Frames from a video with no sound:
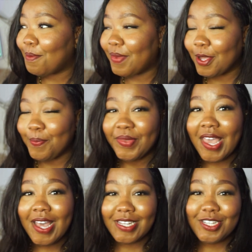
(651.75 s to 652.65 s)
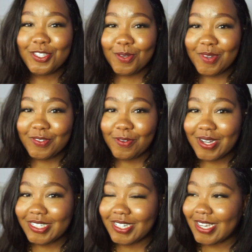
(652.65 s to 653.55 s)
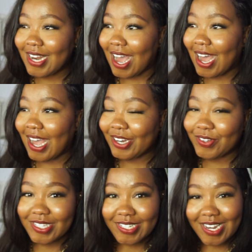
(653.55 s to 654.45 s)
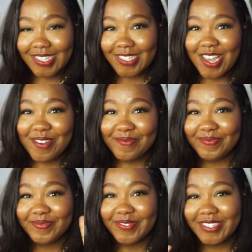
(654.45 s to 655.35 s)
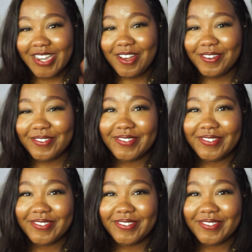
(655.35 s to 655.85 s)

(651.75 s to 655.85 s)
But thank you so much for watching, and until next time, ciao.